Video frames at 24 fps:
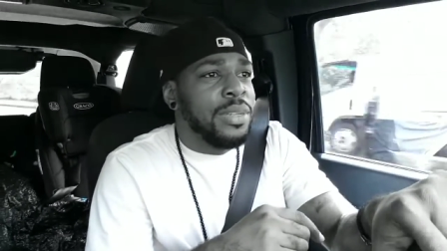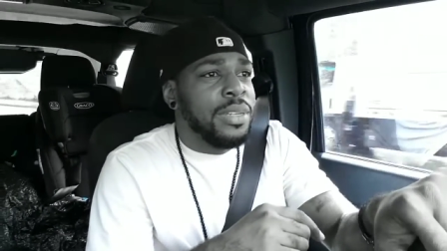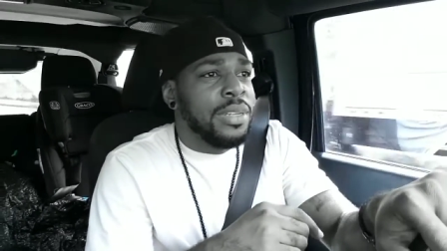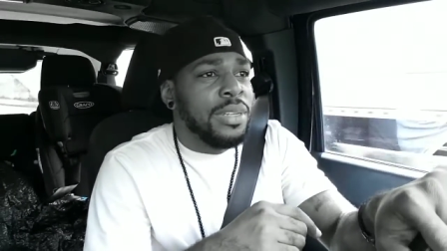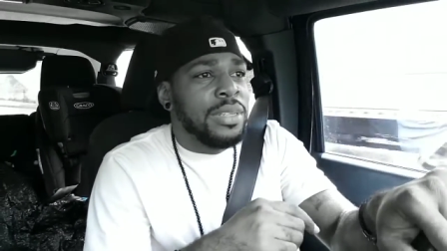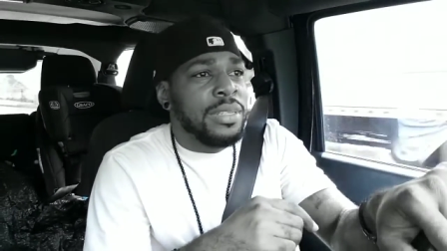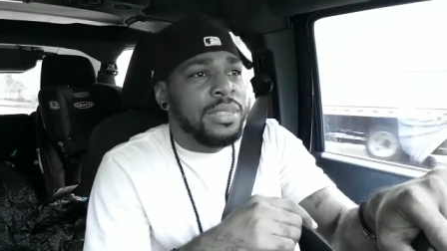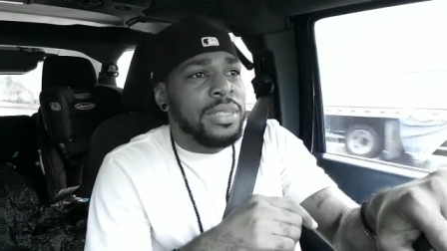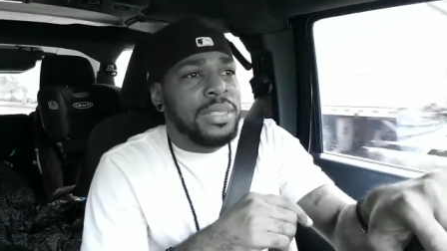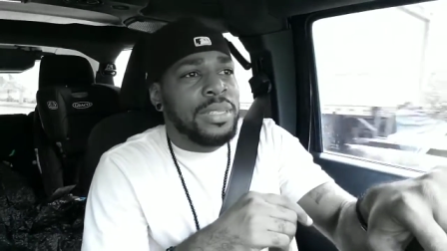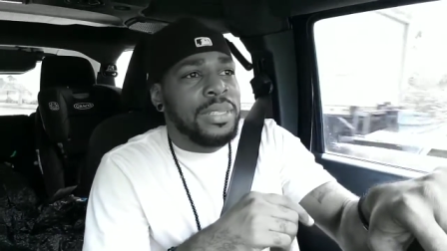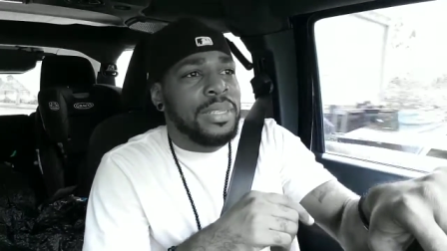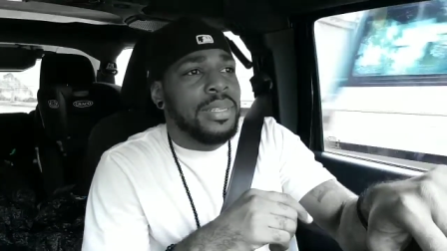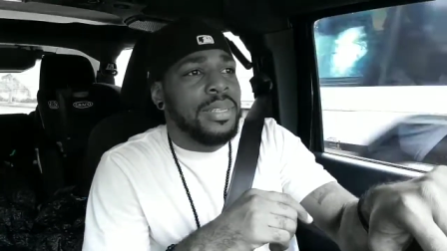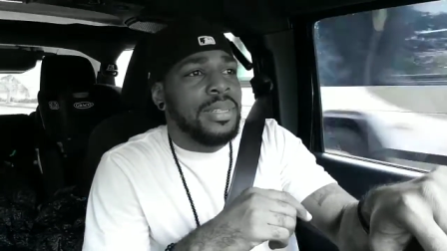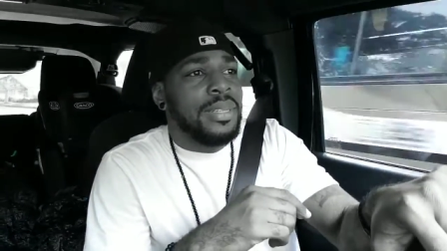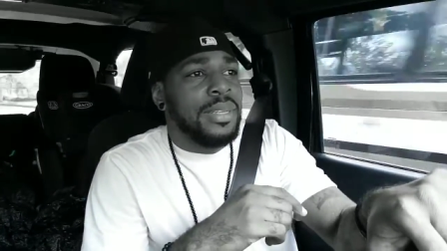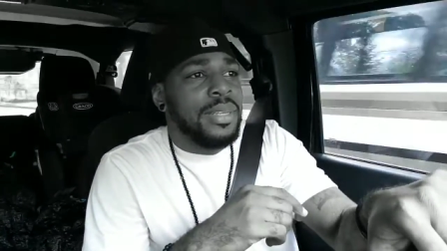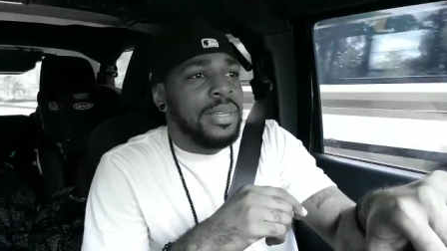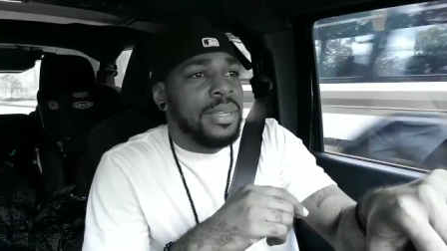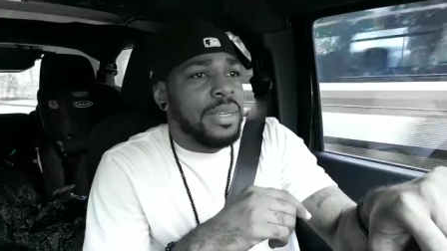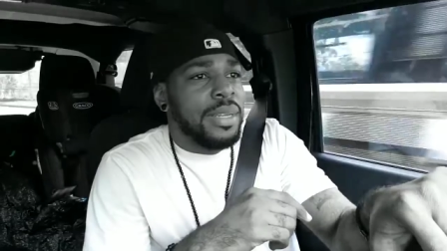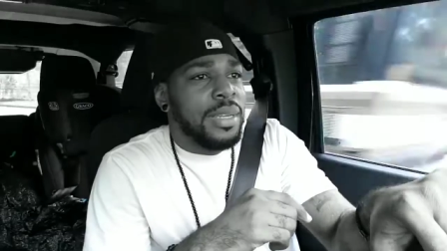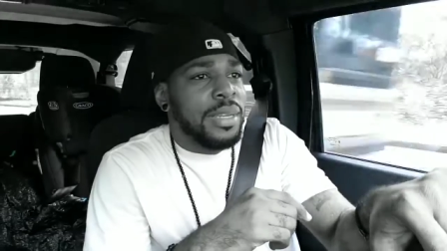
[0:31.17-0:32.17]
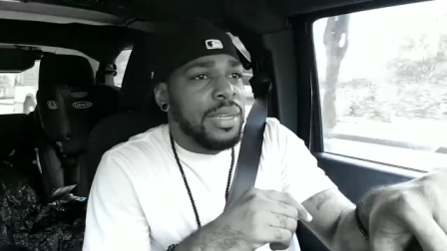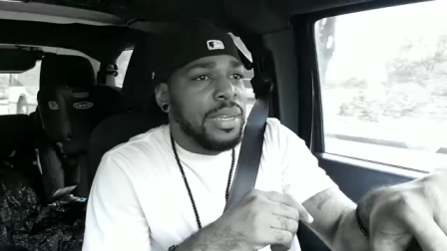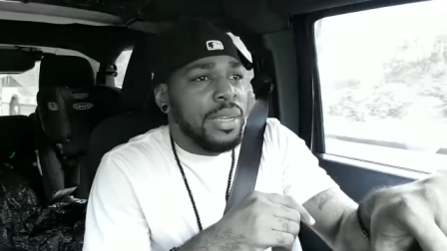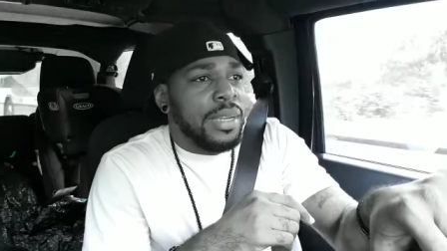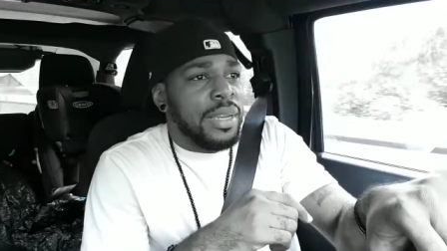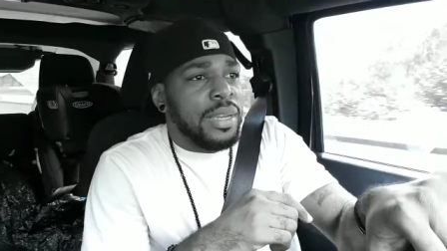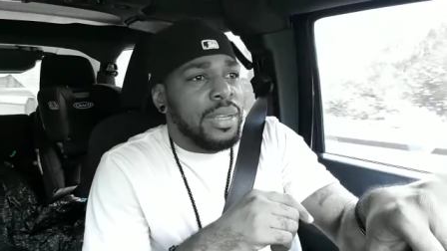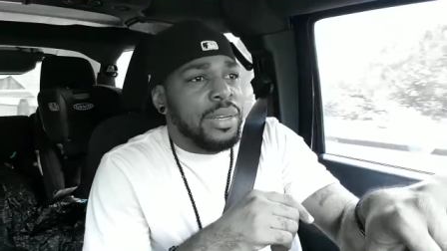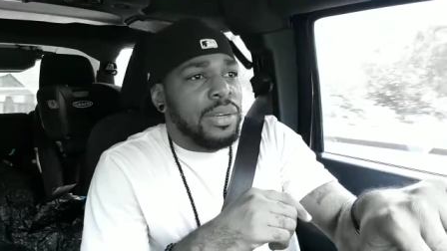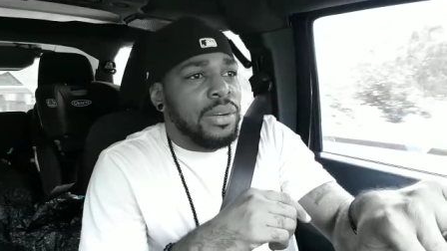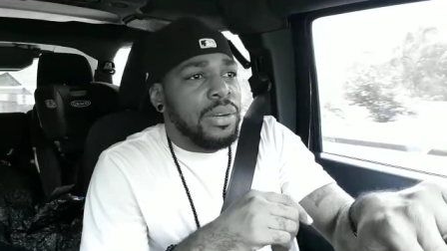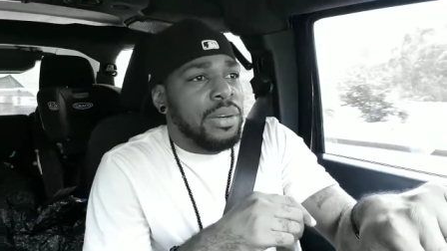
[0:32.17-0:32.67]
this
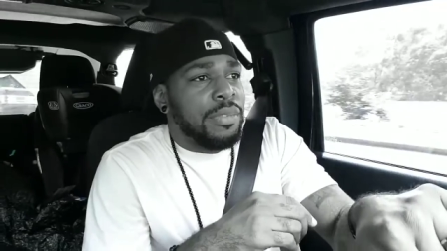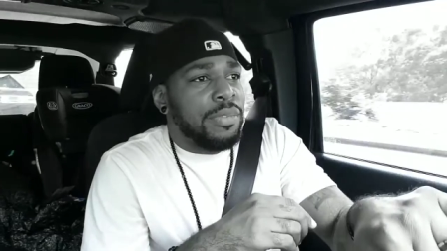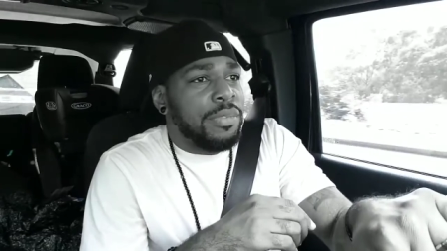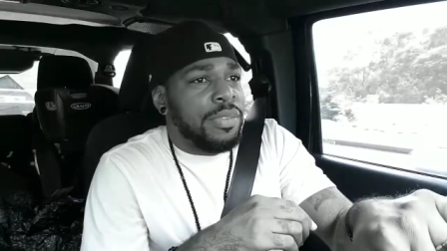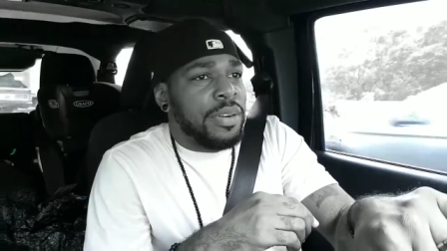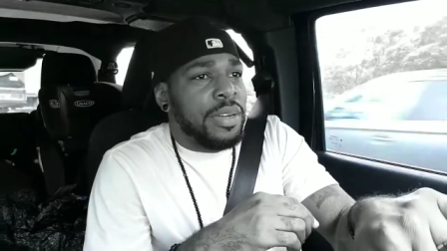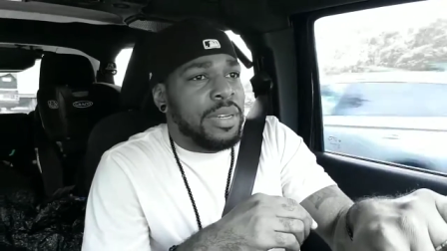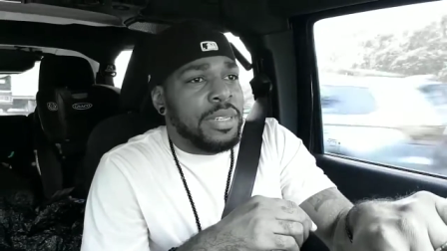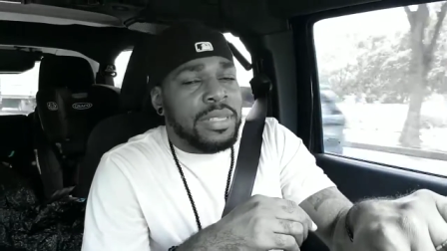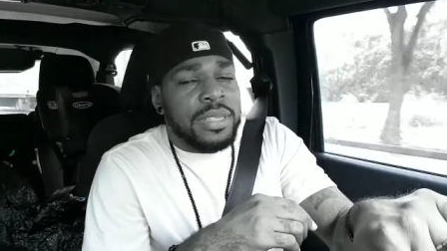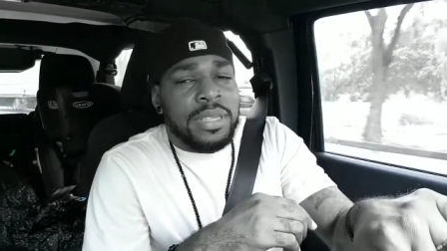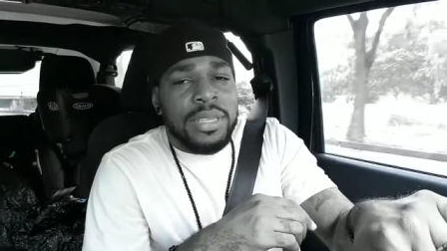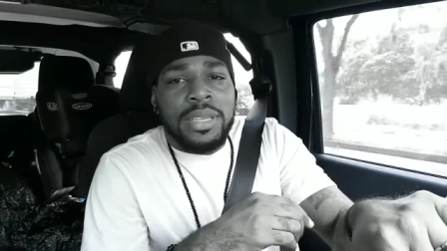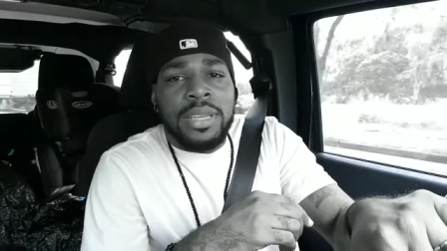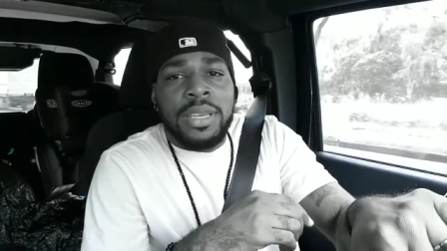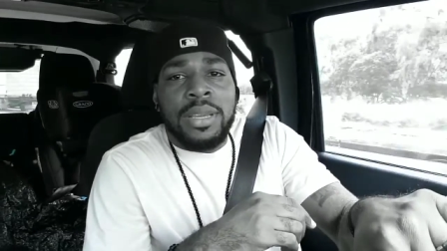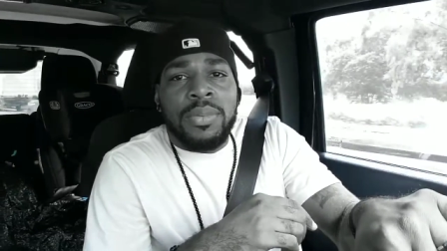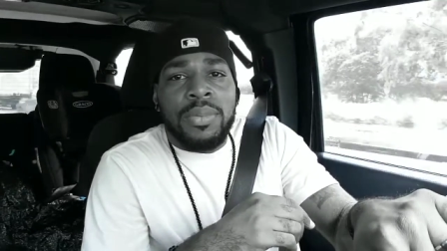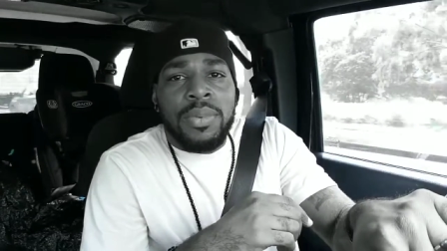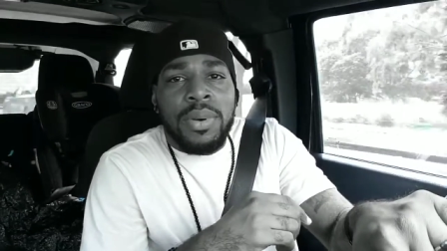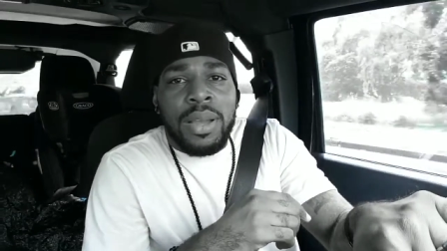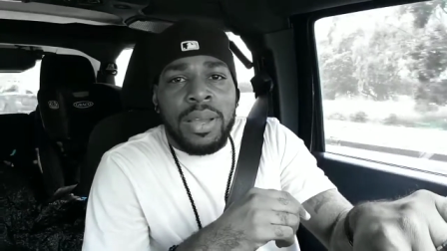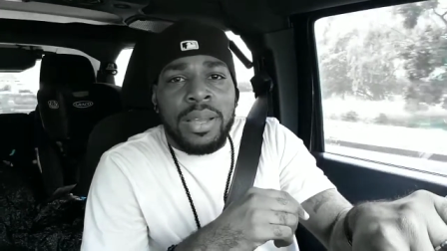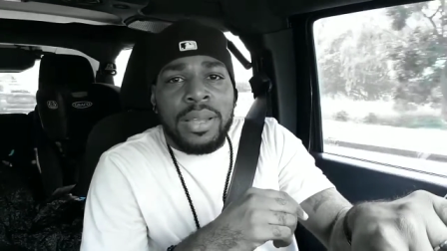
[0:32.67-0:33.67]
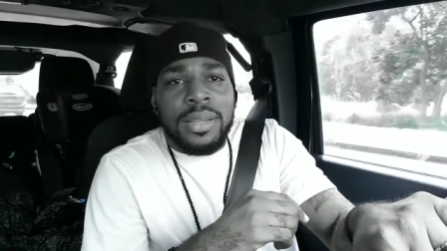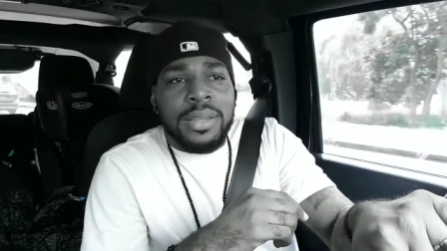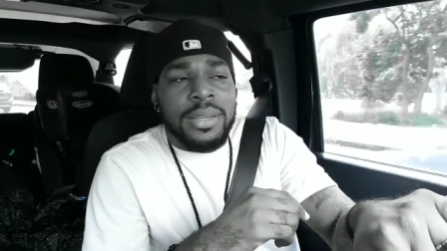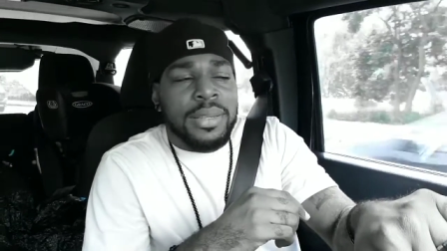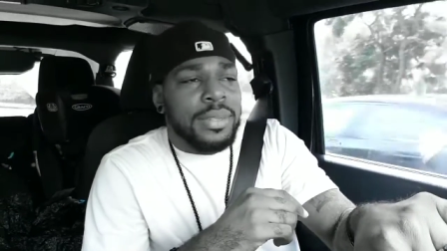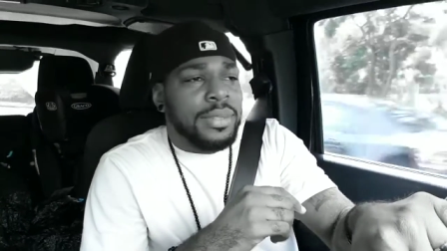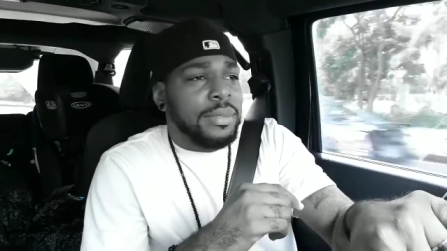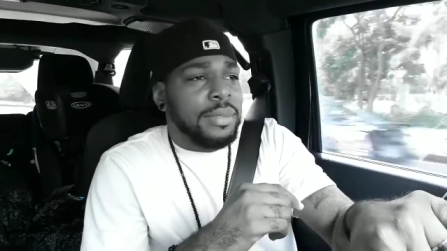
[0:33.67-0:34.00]
in order for us to get right.